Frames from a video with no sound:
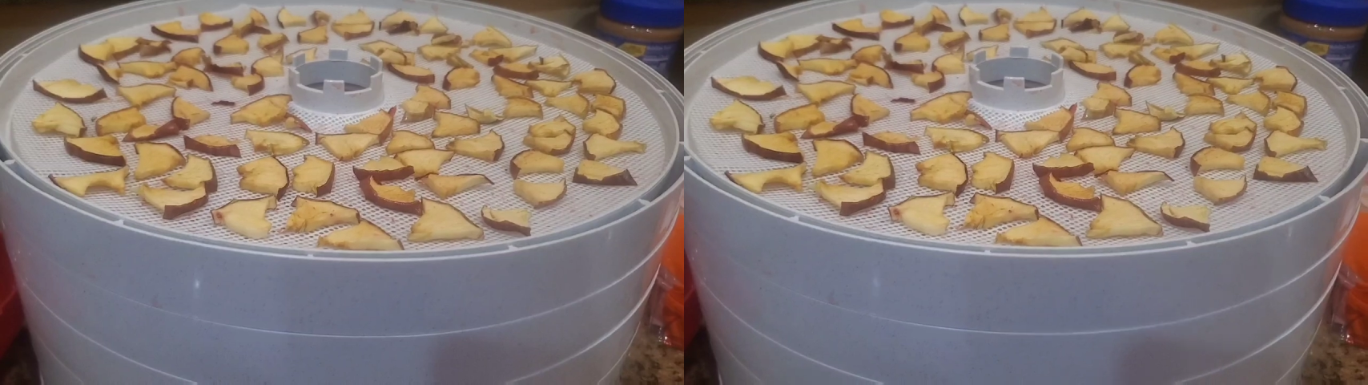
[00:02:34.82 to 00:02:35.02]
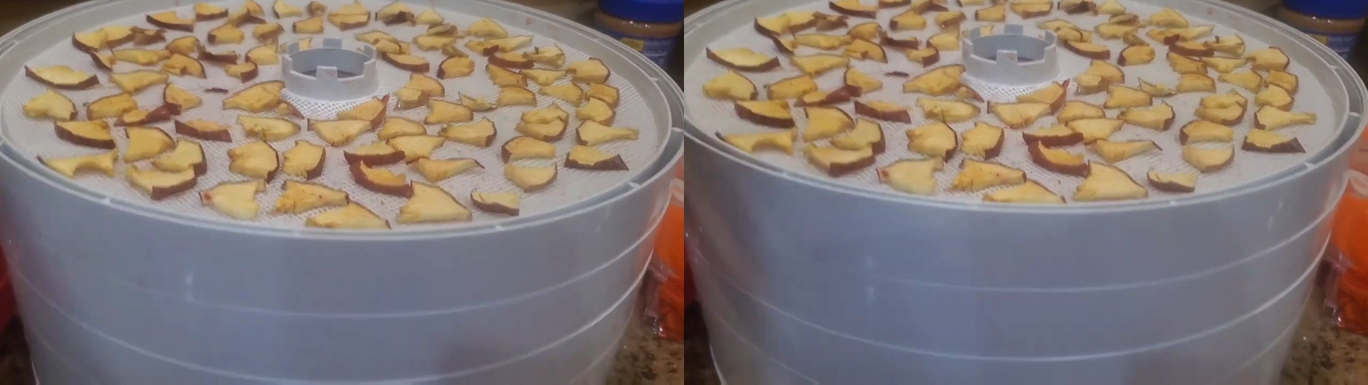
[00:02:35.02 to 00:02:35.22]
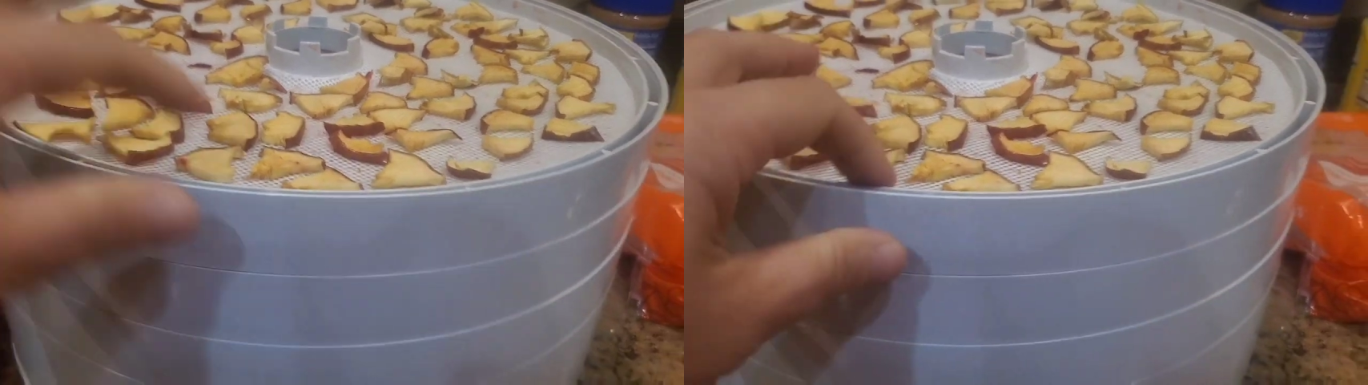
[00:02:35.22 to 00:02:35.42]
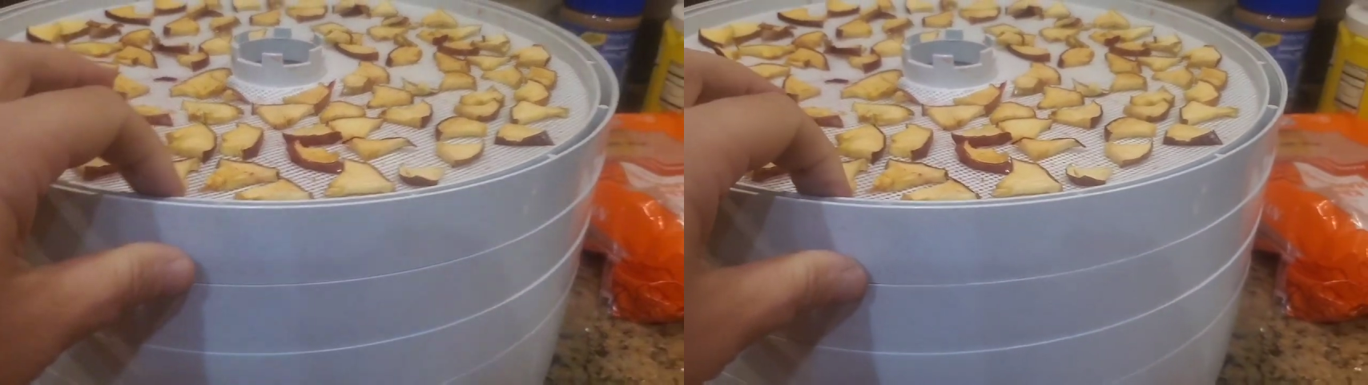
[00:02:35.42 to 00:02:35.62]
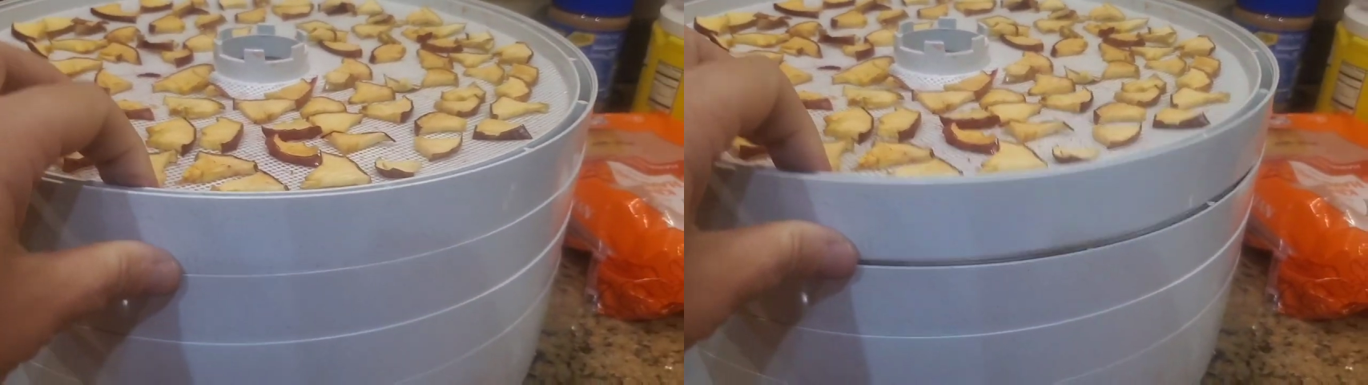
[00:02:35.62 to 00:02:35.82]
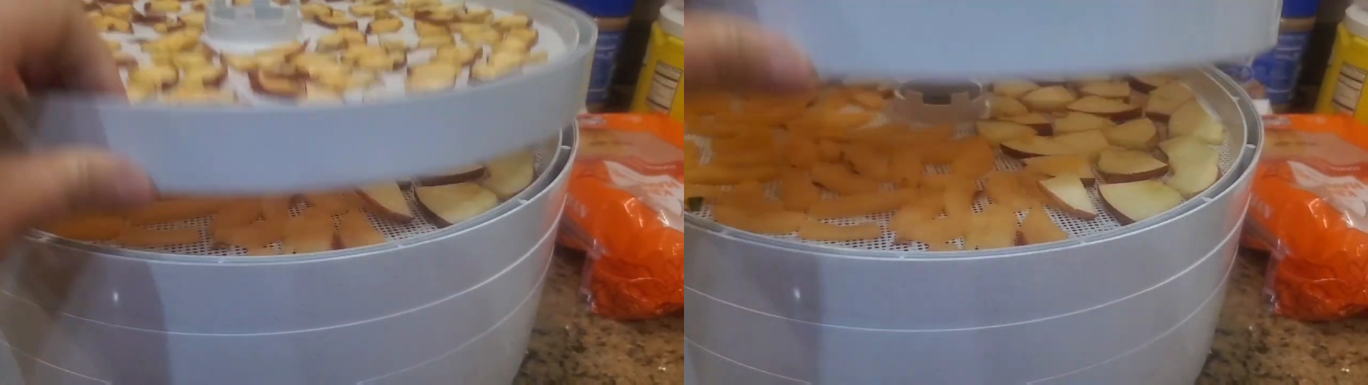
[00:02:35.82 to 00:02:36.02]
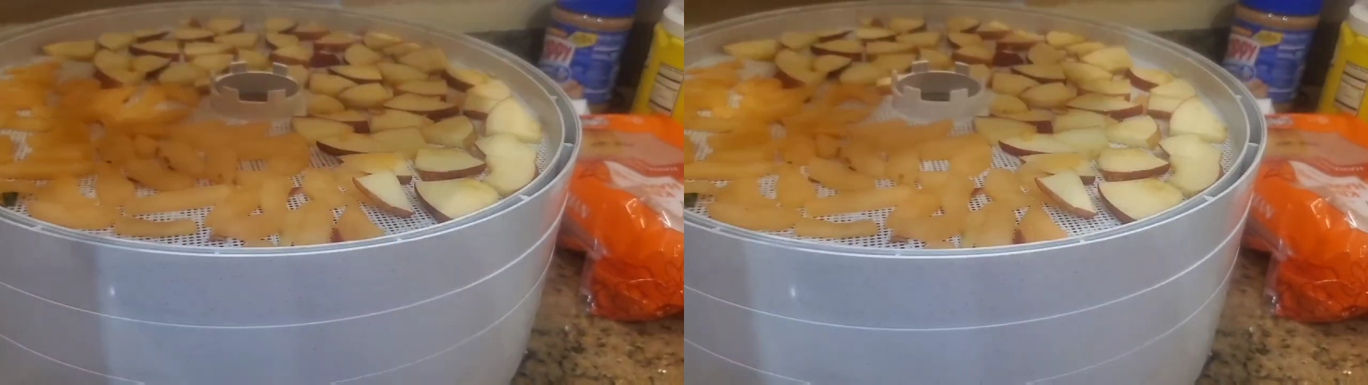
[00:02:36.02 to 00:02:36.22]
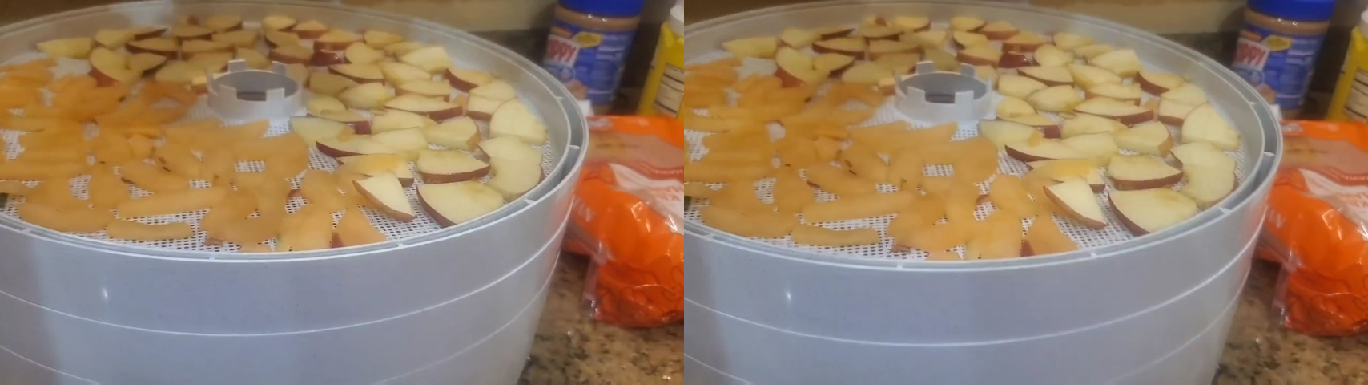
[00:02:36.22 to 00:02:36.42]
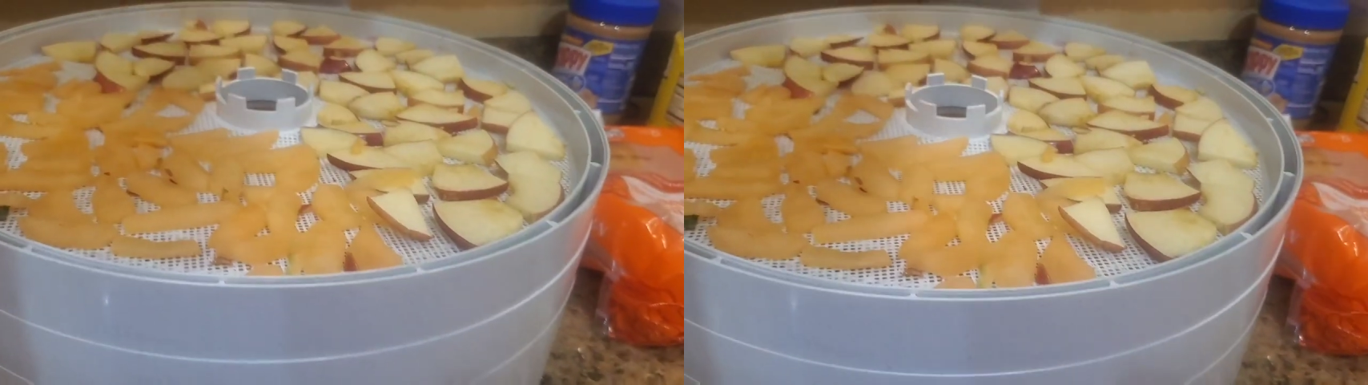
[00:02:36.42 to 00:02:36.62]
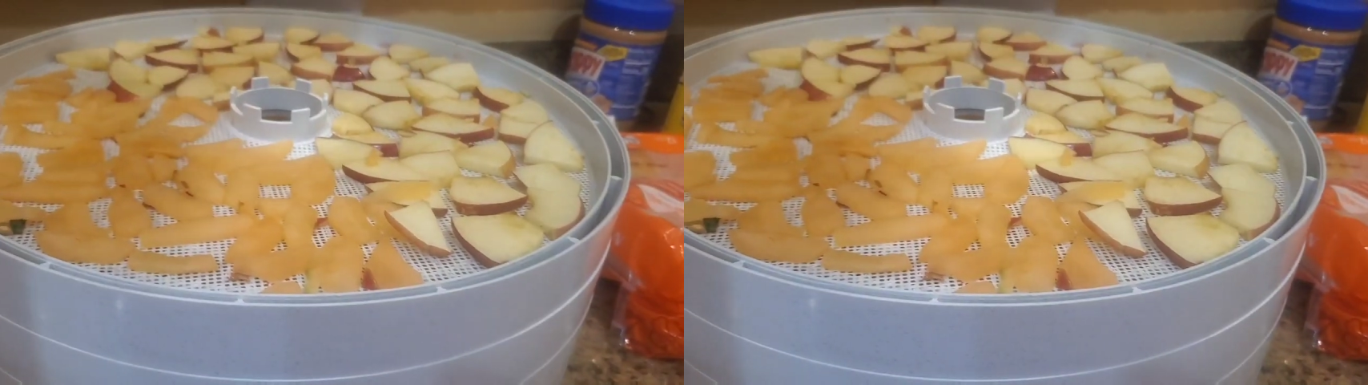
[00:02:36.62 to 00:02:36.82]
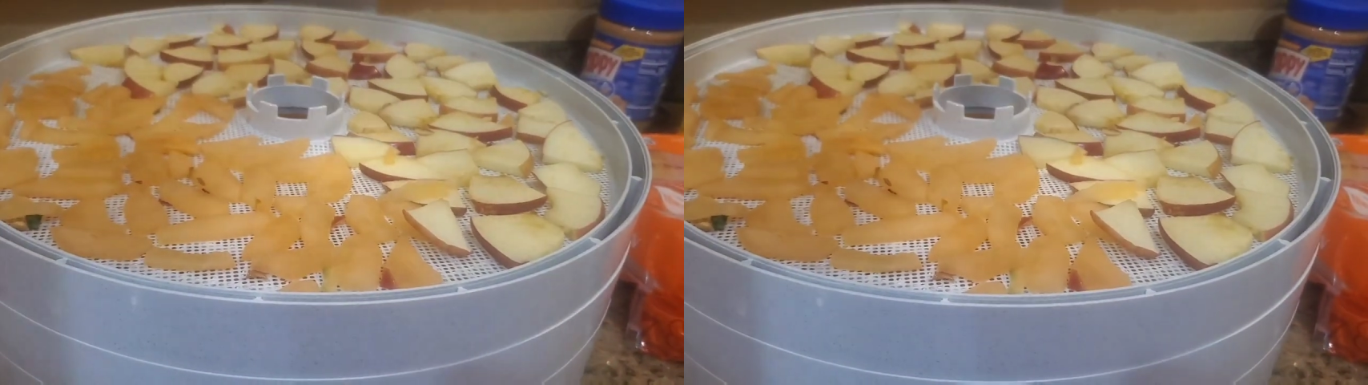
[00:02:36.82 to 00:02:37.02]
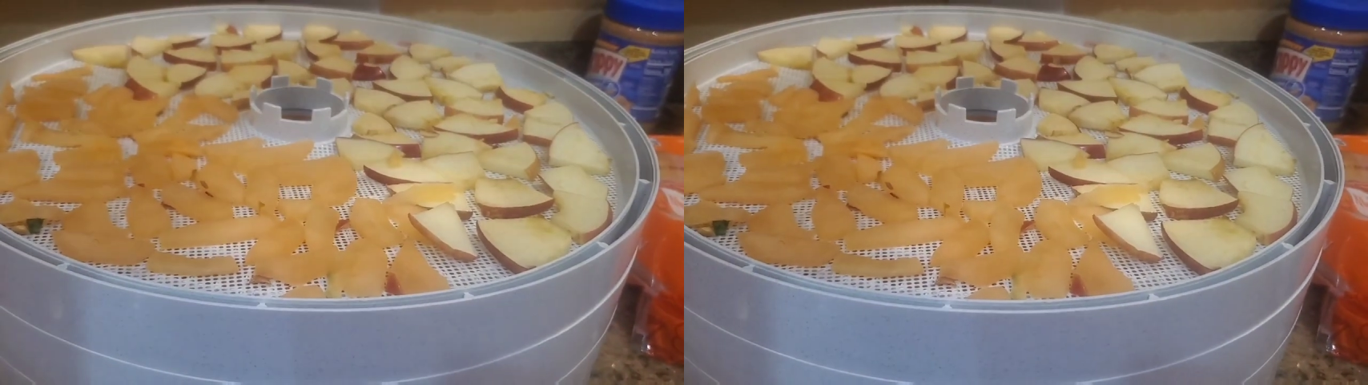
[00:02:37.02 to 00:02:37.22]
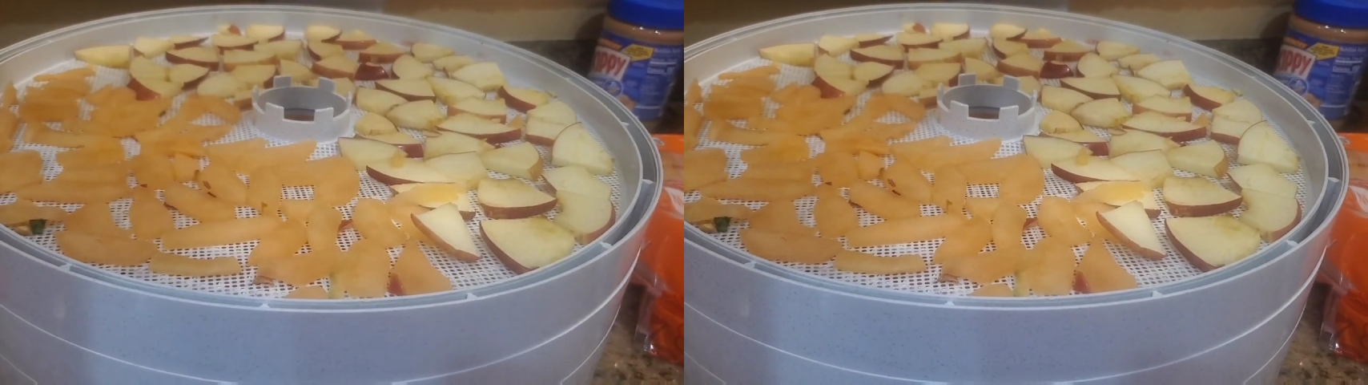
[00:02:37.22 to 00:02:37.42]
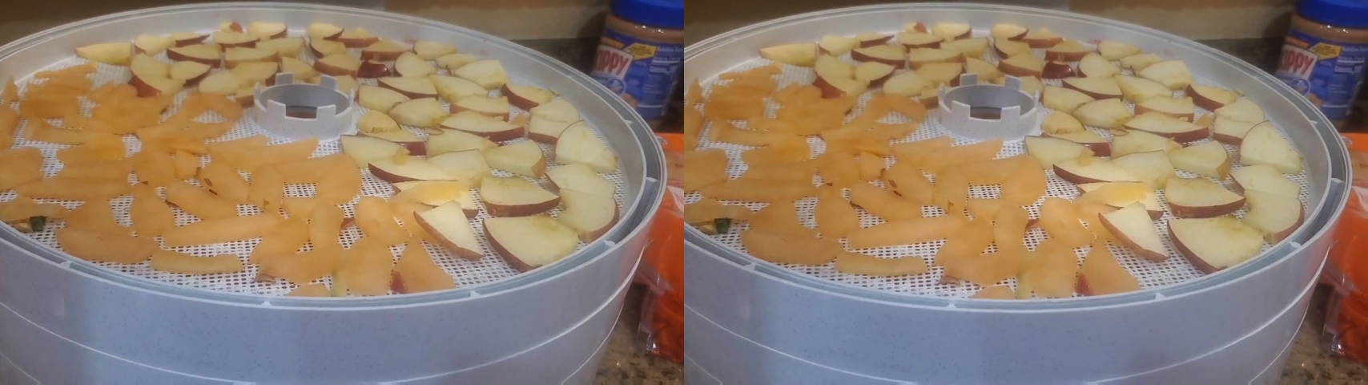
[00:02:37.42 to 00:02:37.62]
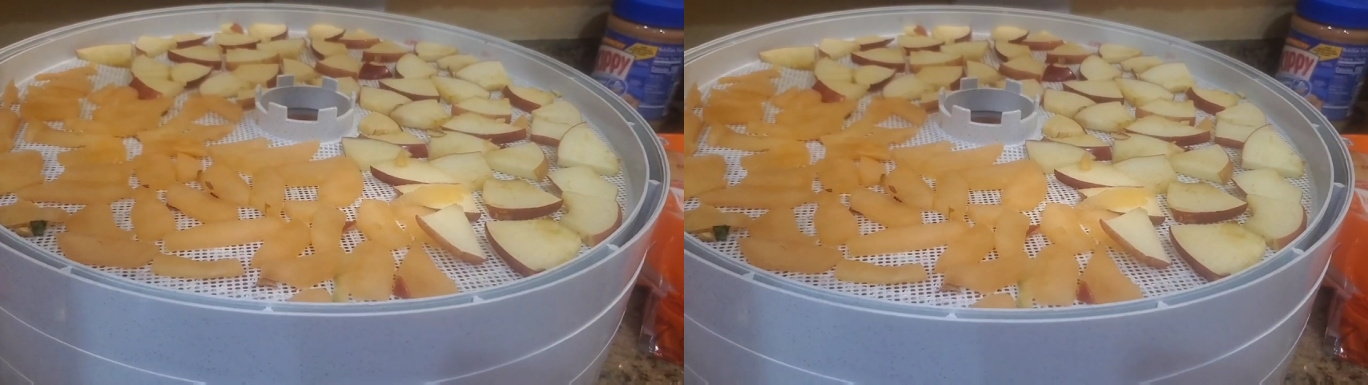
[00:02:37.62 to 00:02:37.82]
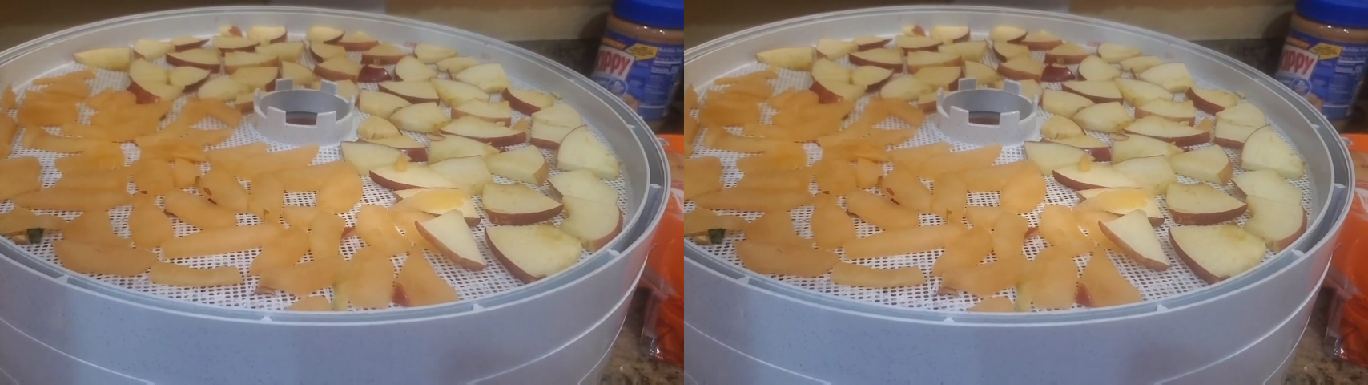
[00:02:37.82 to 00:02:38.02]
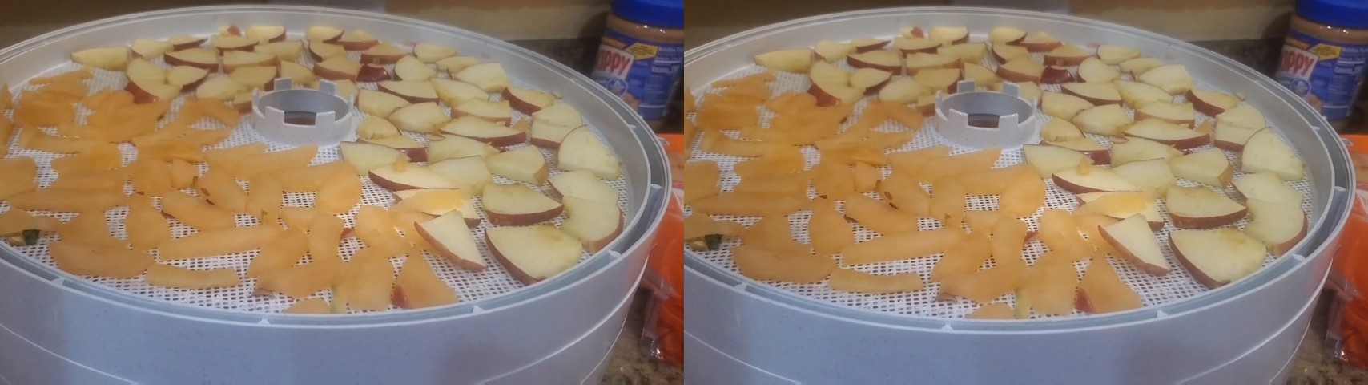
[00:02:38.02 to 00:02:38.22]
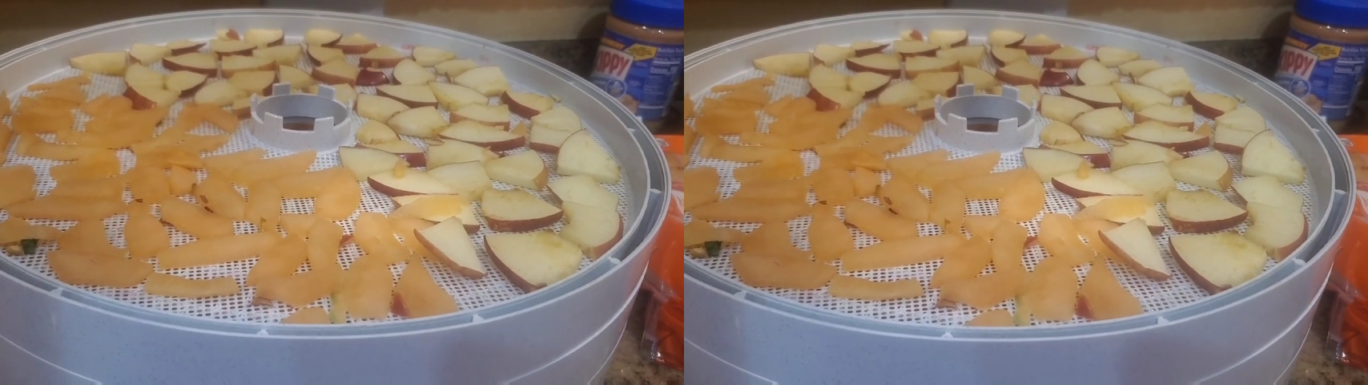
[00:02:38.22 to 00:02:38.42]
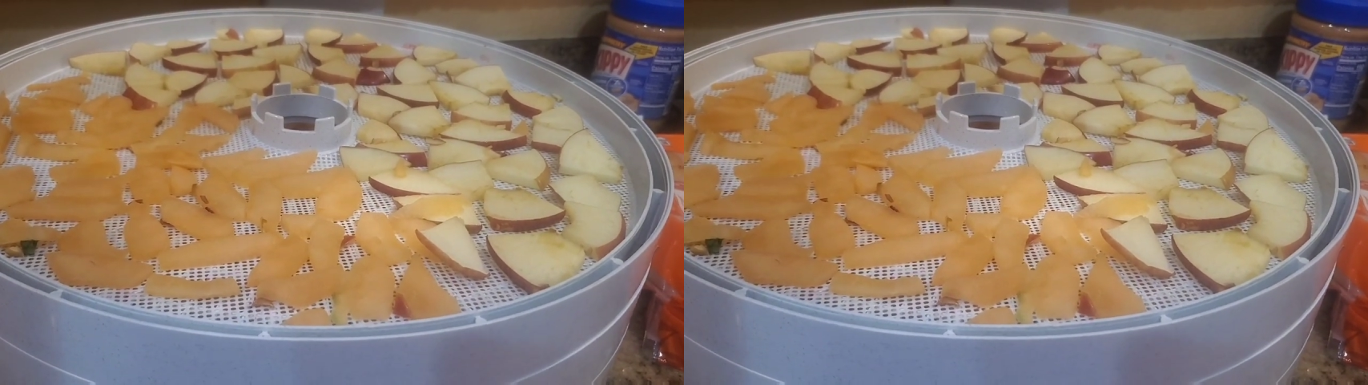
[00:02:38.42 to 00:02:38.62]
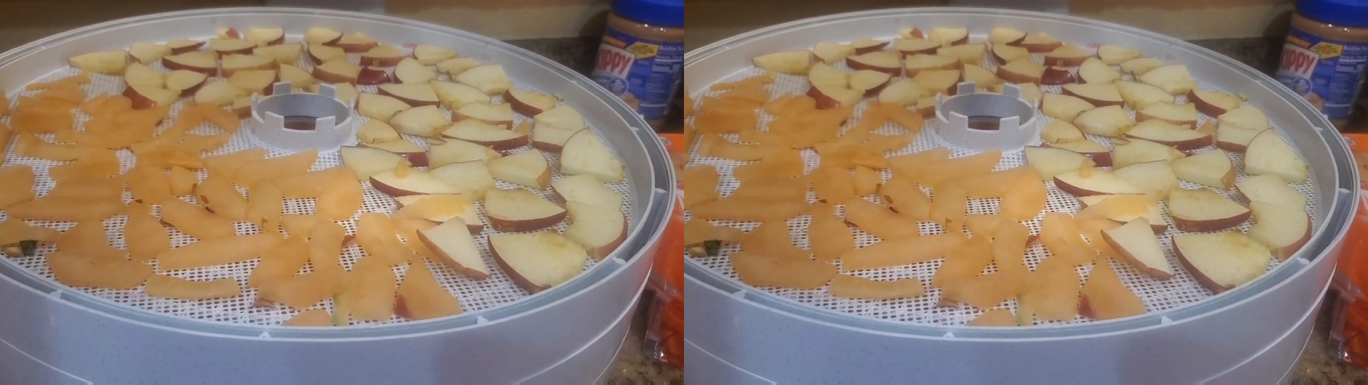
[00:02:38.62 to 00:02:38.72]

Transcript: [unreadable: no face in view]